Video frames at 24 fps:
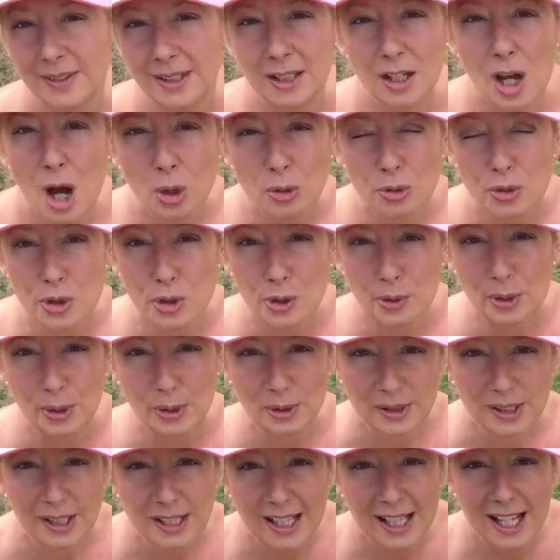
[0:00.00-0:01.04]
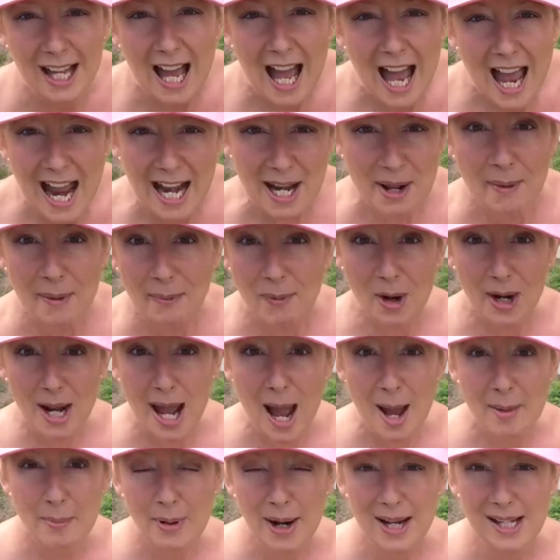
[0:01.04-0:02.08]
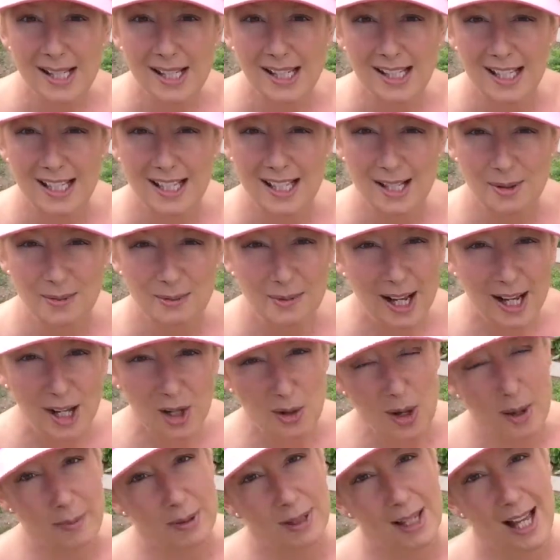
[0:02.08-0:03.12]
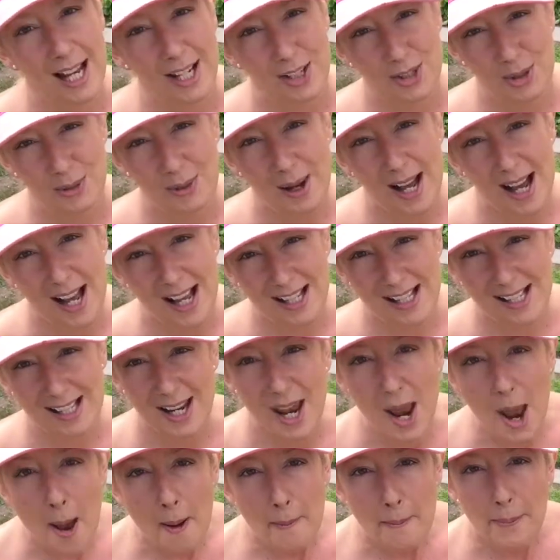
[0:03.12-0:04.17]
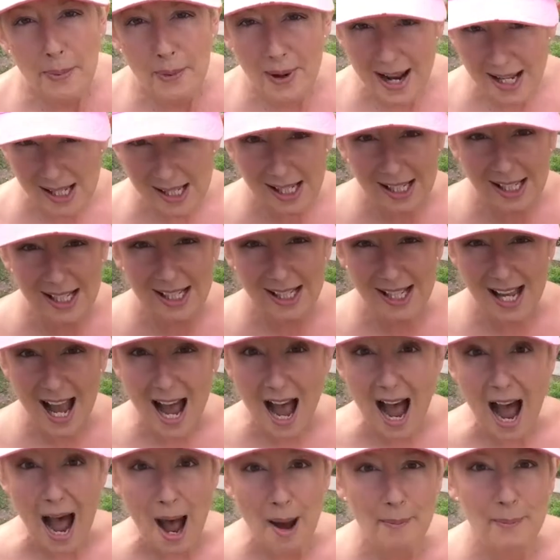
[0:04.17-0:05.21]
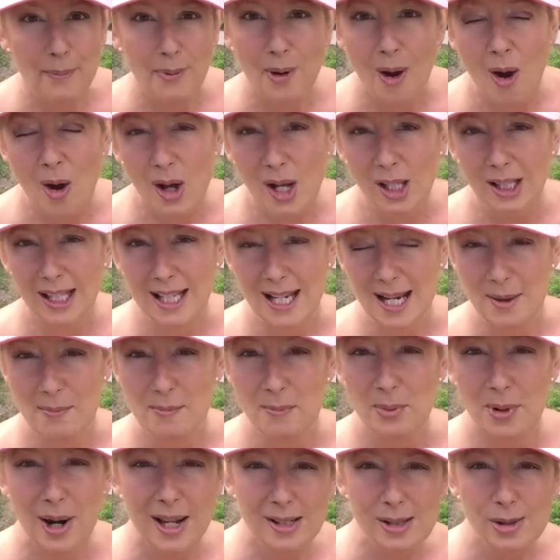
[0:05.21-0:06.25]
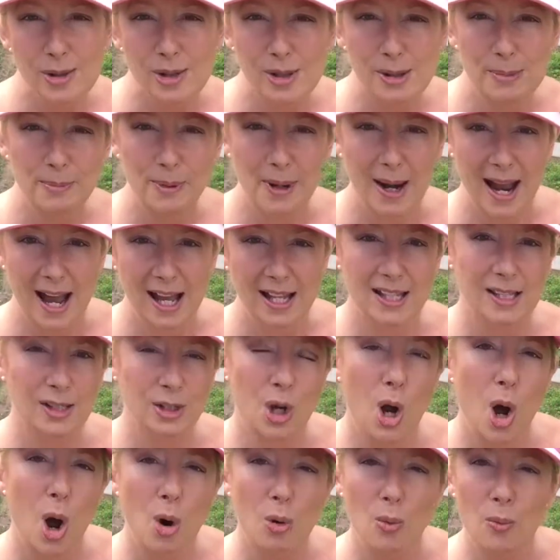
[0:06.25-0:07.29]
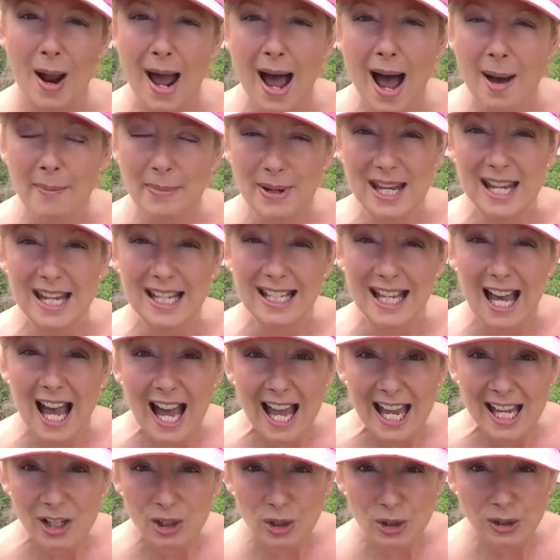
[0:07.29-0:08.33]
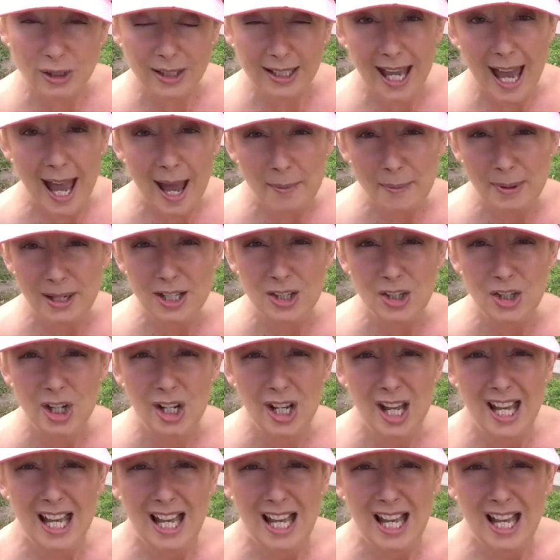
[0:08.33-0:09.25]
cultural. Anyway, what are brassicas? Well, I'm glad you asked. Brassicas are broccoli, Brussels sprouts, kohlrabi, kale, cabbage,